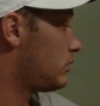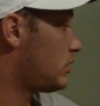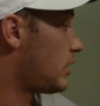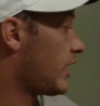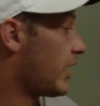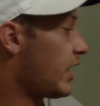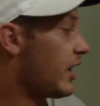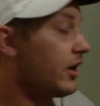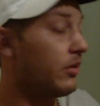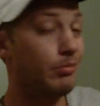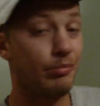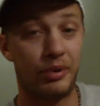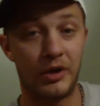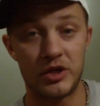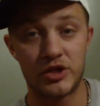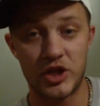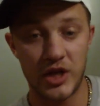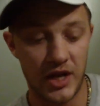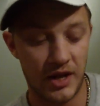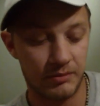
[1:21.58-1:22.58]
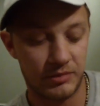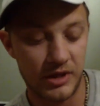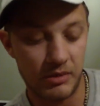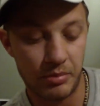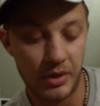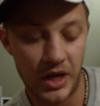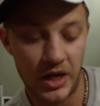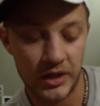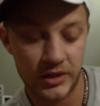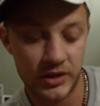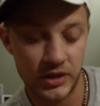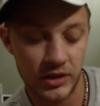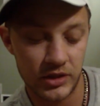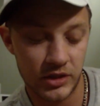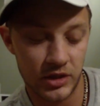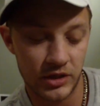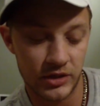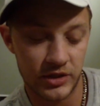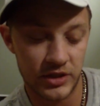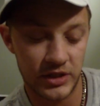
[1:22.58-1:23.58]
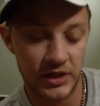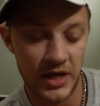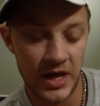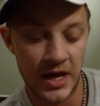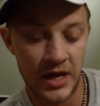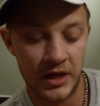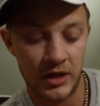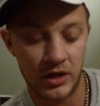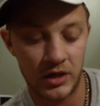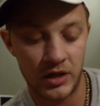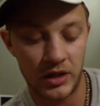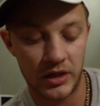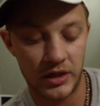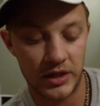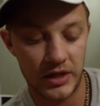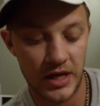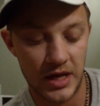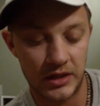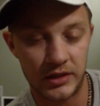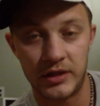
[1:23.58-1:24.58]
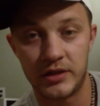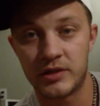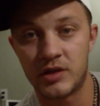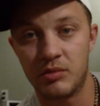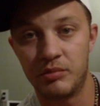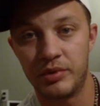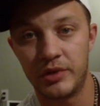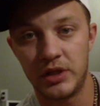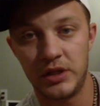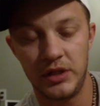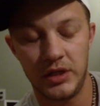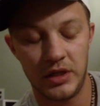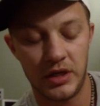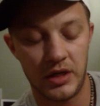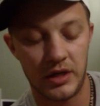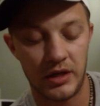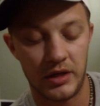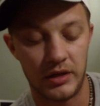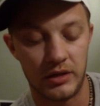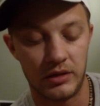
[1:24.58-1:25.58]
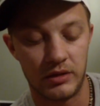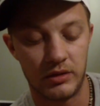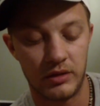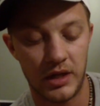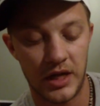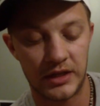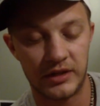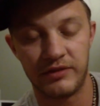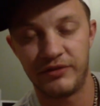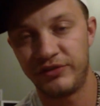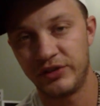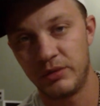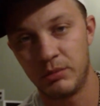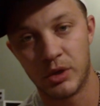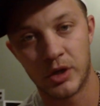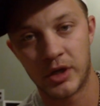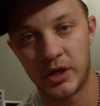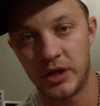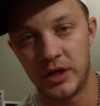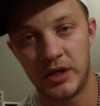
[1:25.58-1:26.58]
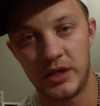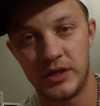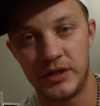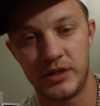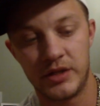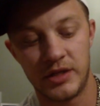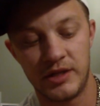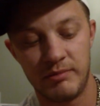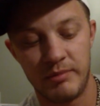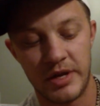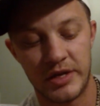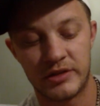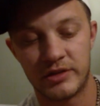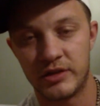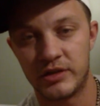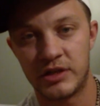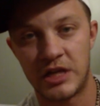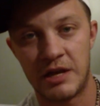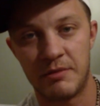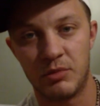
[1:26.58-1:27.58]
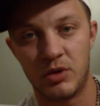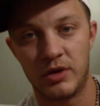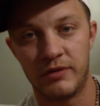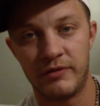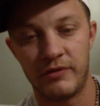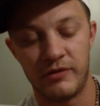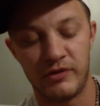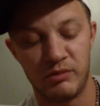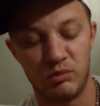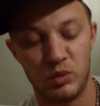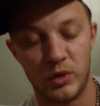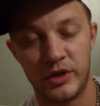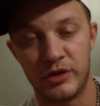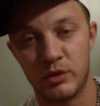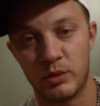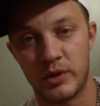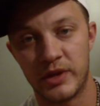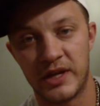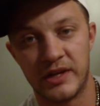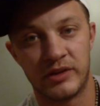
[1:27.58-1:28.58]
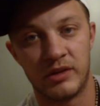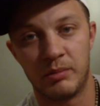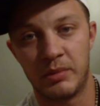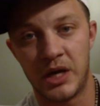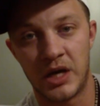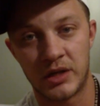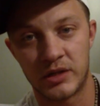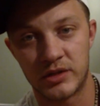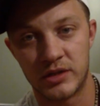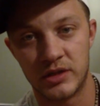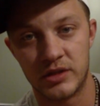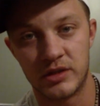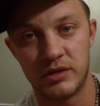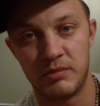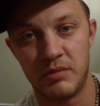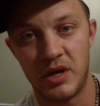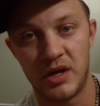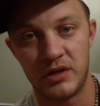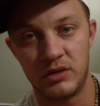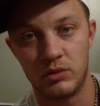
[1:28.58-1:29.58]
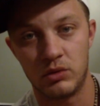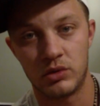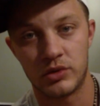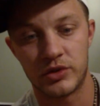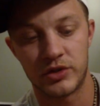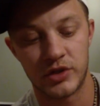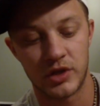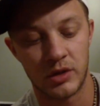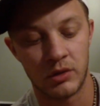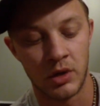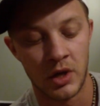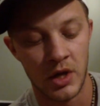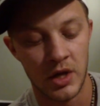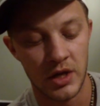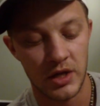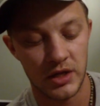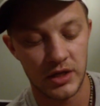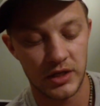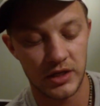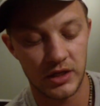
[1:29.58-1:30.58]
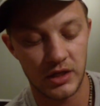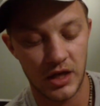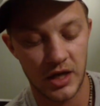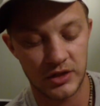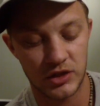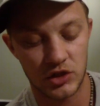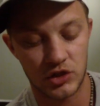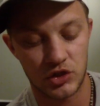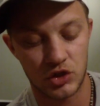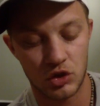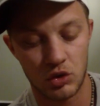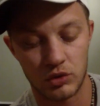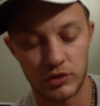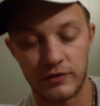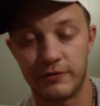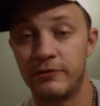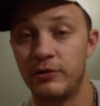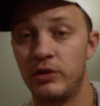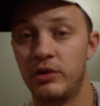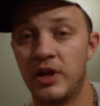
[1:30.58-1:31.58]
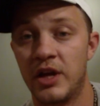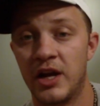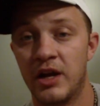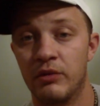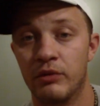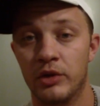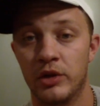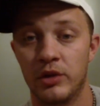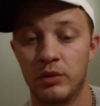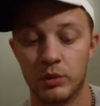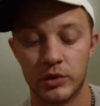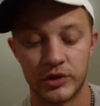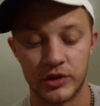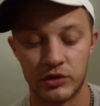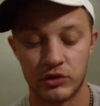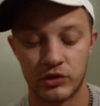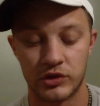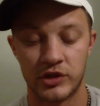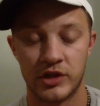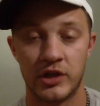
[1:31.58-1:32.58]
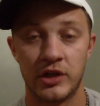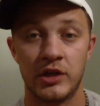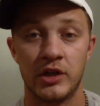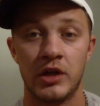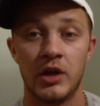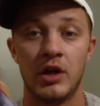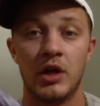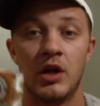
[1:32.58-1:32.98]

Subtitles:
I got a bunch of empty boxes because he had these complete, and at the flea market he makes the same off of them with or without the boxes and manuals. So I just chose a few that I really was interested in.